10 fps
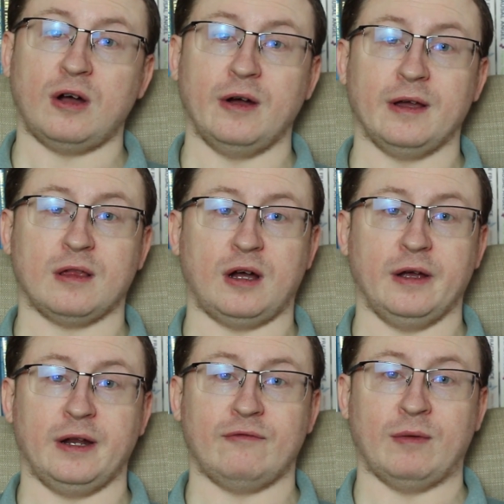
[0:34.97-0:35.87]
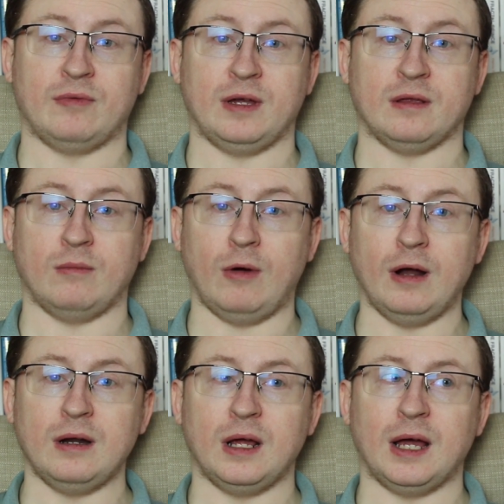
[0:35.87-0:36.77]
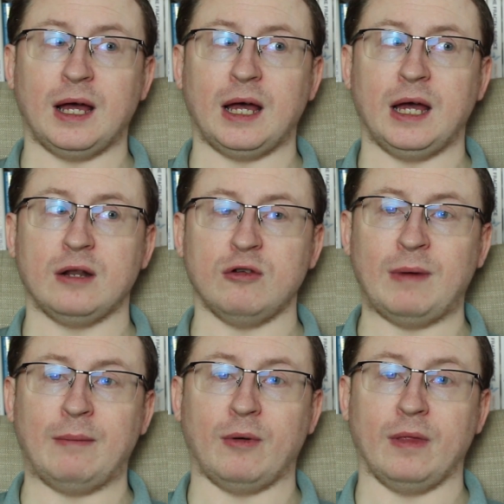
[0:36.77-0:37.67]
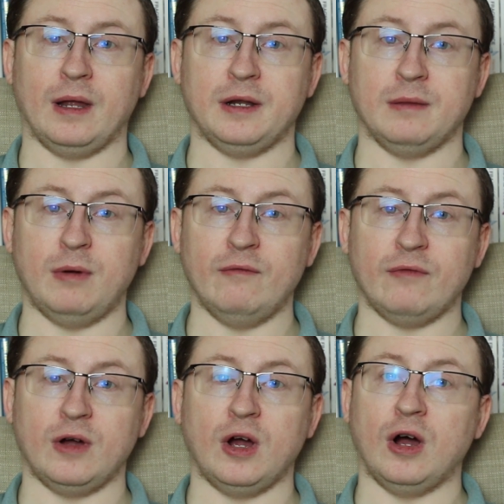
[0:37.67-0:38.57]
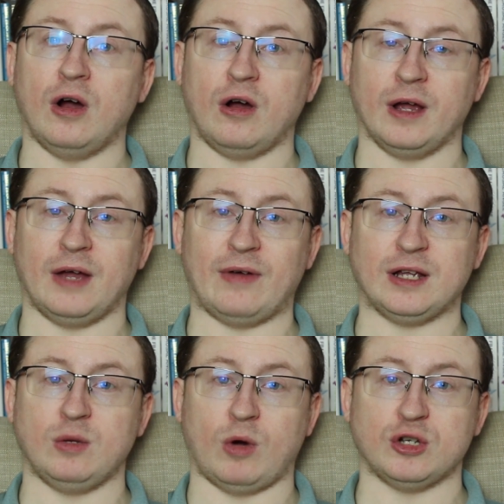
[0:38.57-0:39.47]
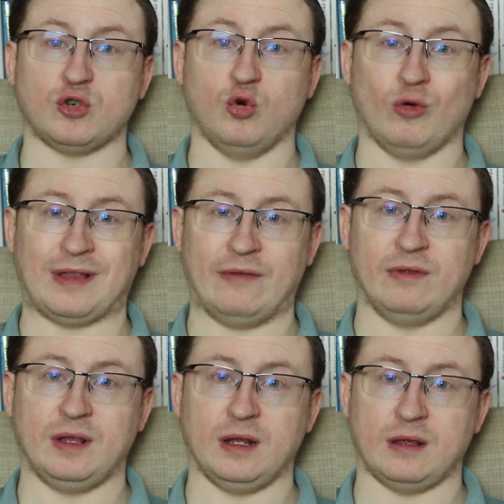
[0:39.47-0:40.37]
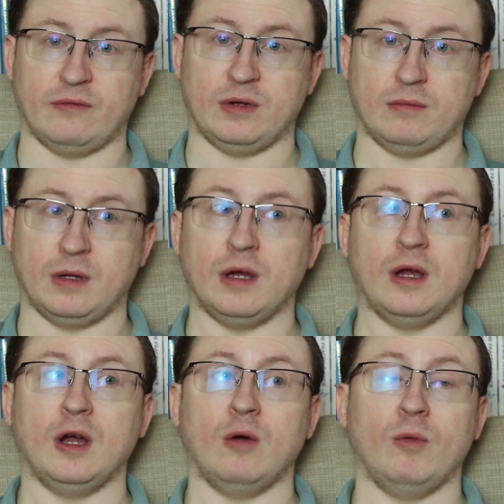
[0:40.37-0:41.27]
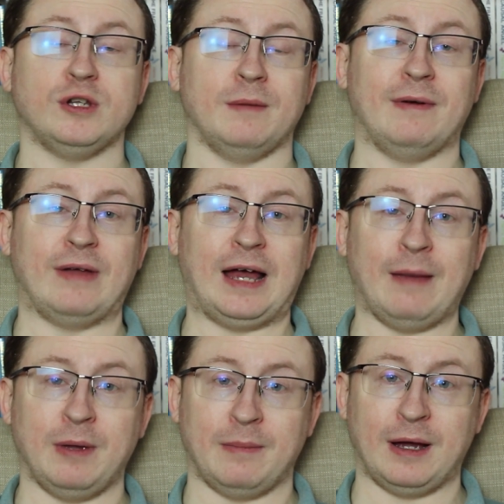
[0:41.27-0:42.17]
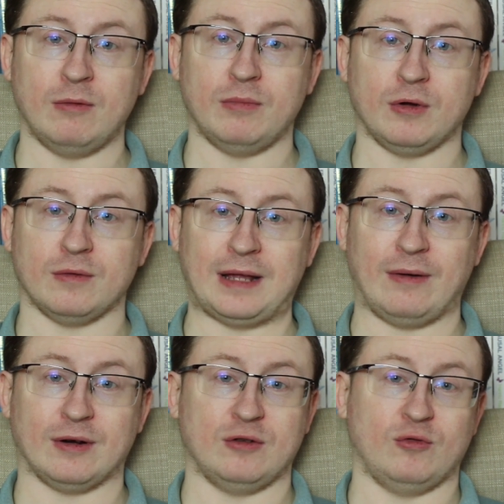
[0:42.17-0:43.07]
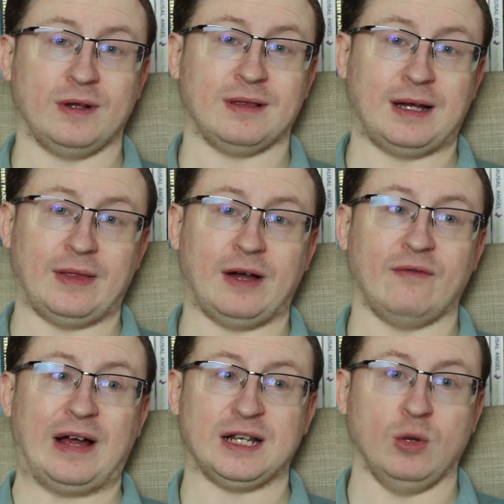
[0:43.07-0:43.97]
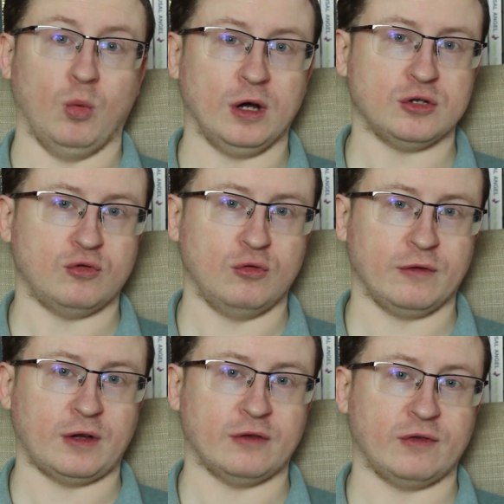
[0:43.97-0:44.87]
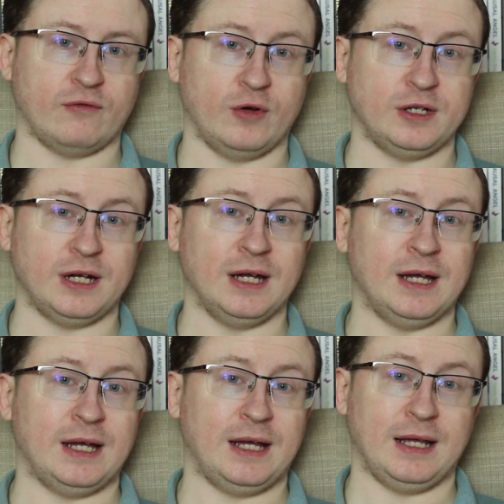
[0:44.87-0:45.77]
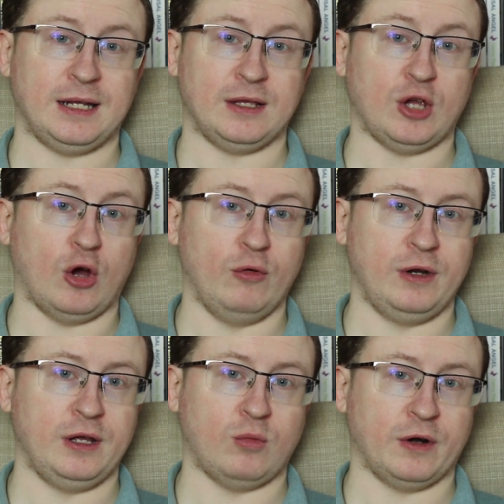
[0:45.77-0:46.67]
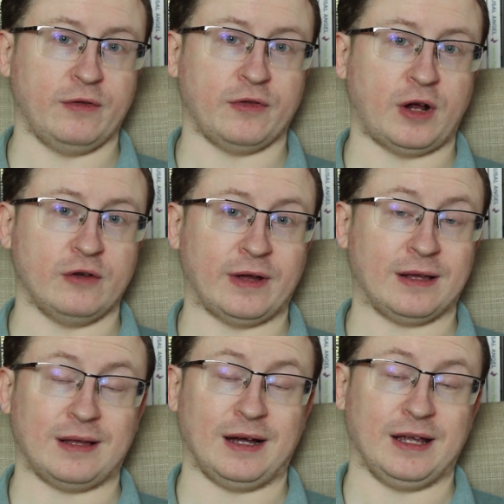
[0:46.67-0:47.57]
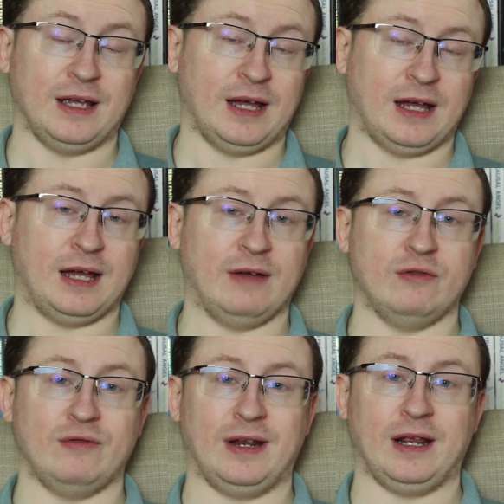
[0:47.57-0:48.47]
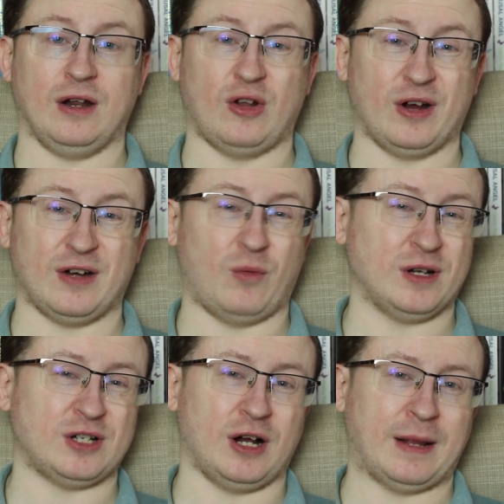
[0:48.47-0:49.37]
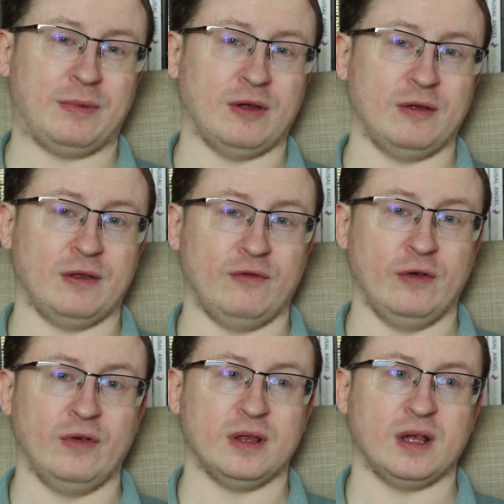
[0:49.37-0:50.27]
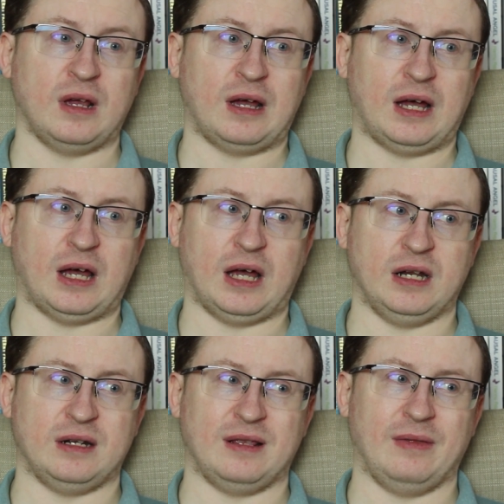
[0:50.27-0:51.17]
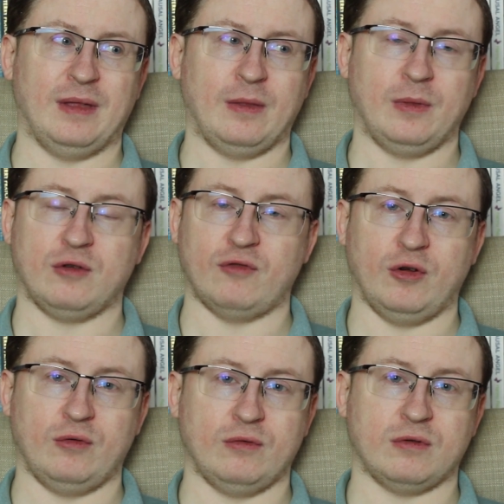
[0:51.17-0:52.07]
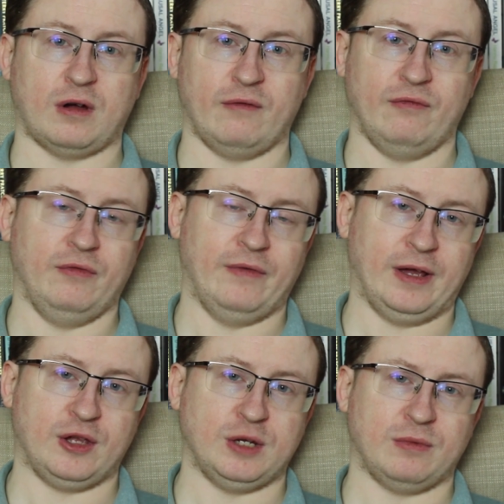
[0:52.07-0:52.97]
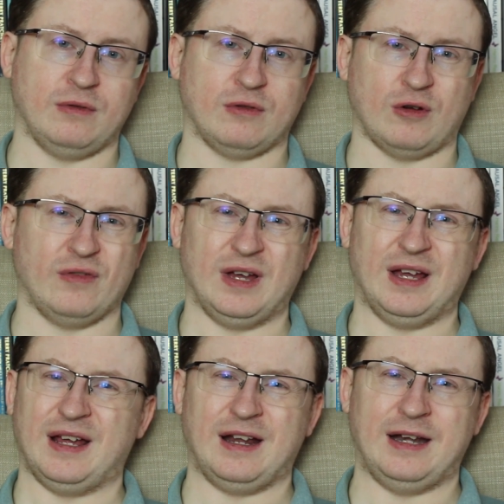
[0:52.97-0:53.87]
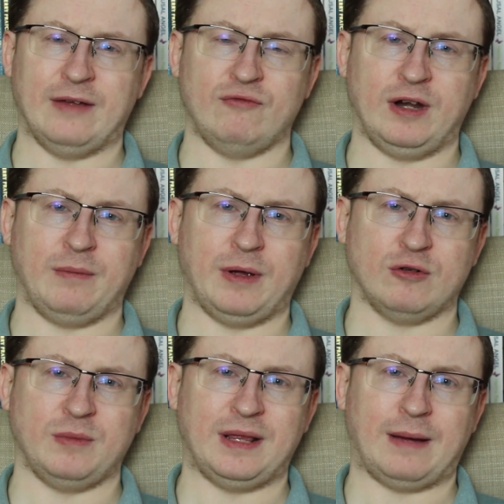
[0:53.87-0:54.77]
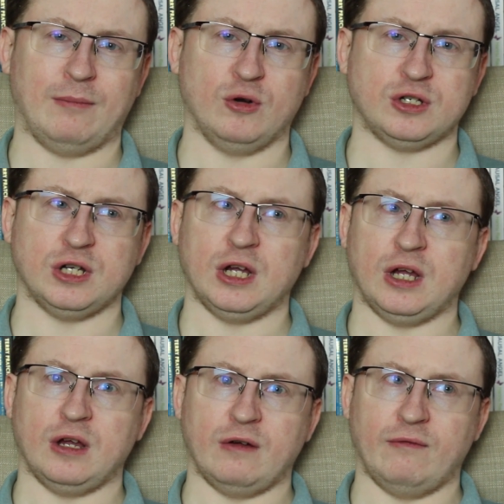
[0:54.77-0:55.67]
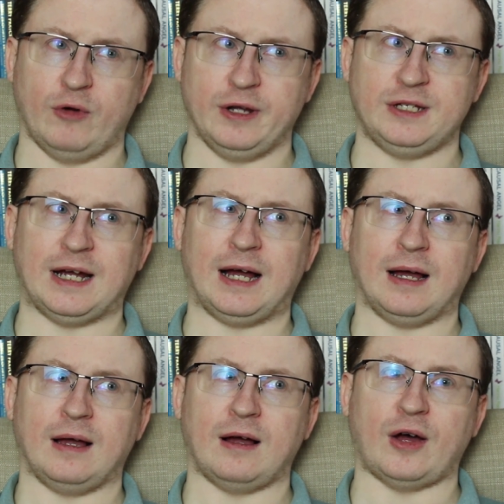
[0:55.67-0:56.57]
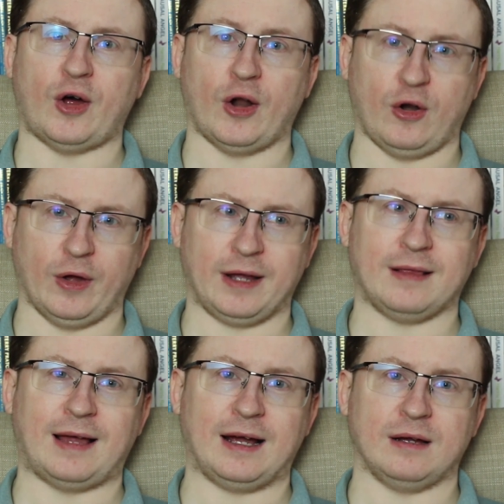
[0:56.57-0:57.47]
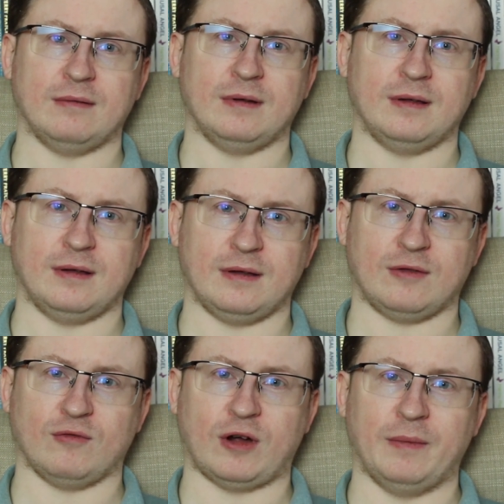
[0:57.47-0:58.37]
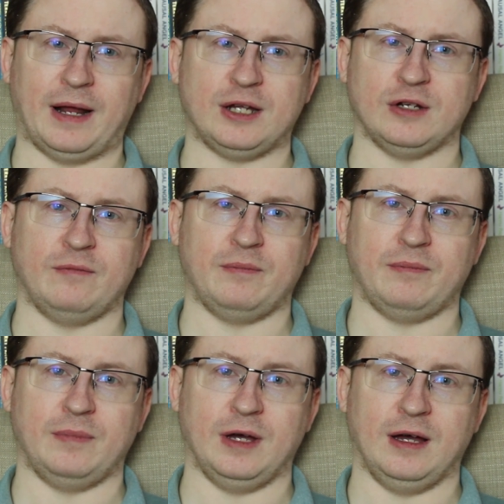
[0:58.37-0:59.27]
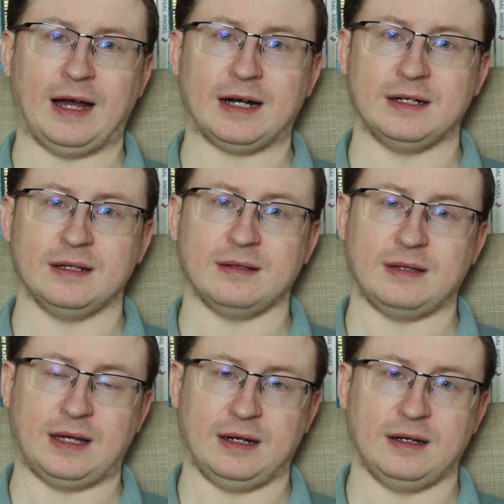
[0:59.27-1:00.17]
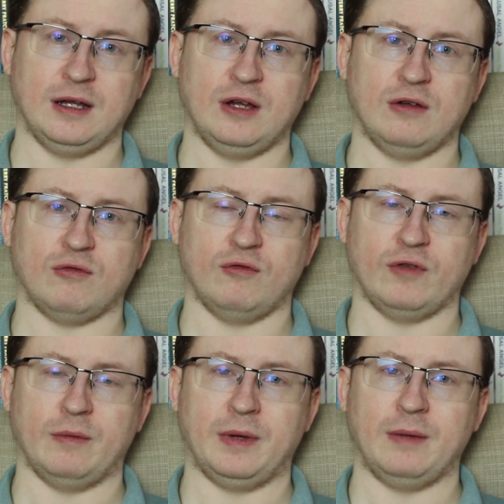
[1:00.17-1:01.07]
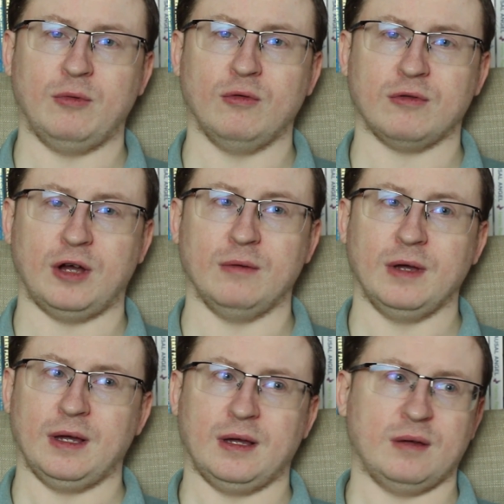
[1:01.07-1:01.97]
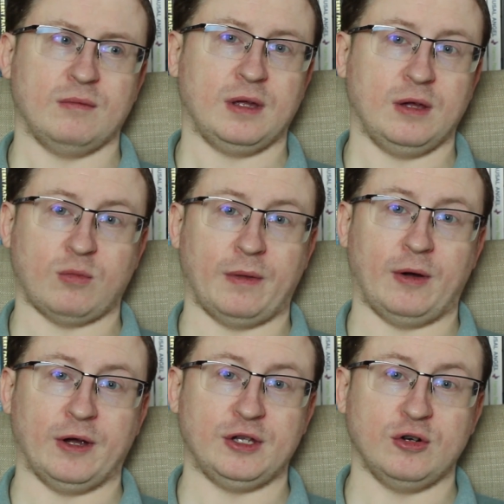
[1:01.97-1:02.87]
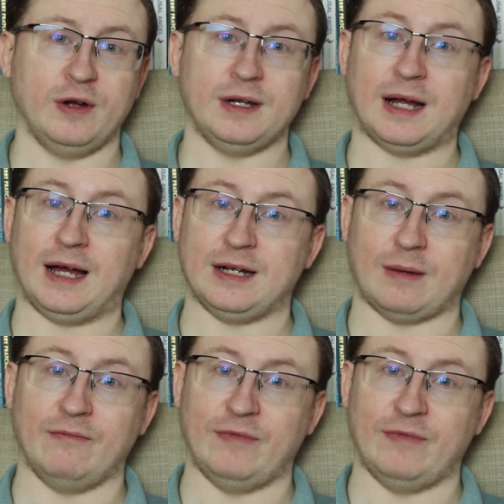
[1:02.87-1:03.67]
I started from season 1, and somehow by the end of the month, I have actually watched all 7 seasons of it, which I'm very happy about, because now I can always say that I've actually watched all of Star Trek Voyager. It is the only one of the Star Trek that I ever really liked. I've watched odd episodes of the others, and the crews of the various ships and stuff never really appealed to me that much. Voyager, I like that combination of actors and ordinary people, so it's one that I enjoyed, and I'm